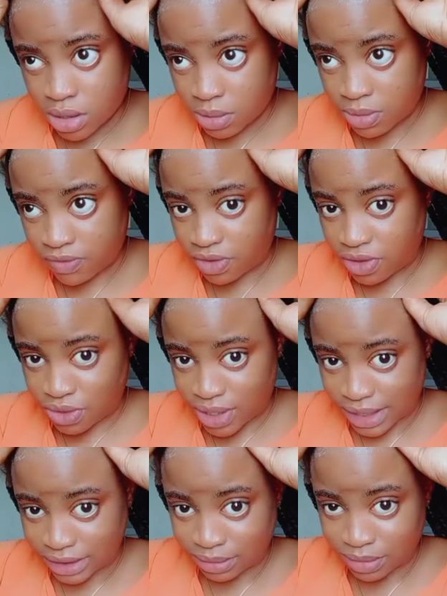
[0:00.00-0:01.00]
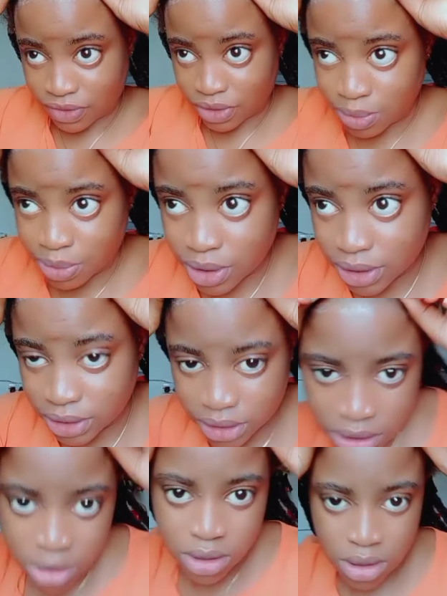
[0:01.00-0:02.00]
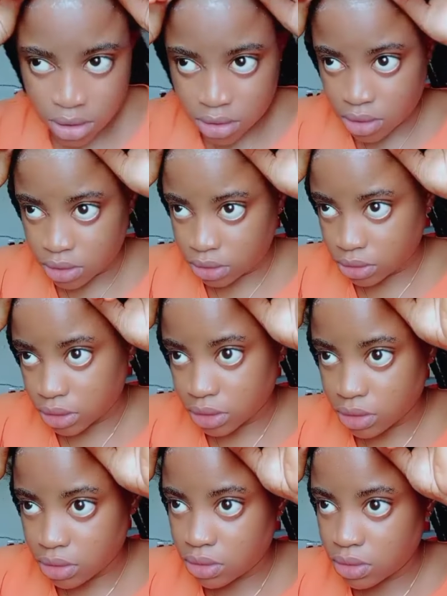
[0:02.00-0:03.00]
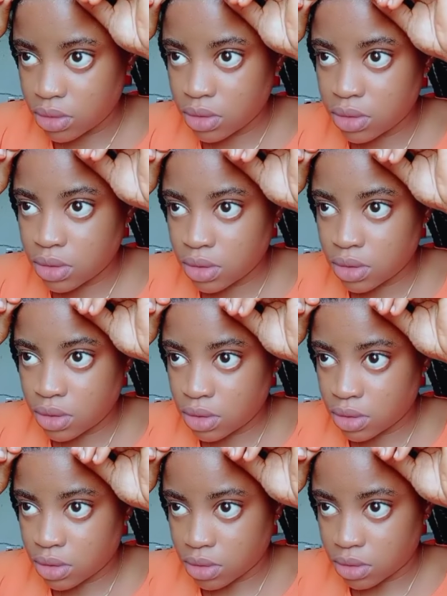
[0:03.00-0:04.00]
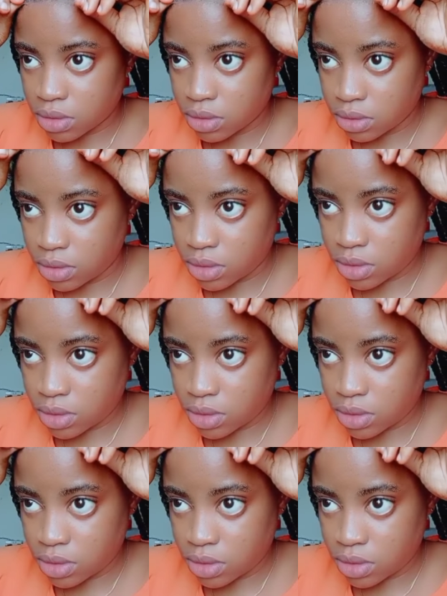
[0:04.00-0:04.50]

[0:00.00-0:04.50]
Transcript: before you pull it close to the glue, good.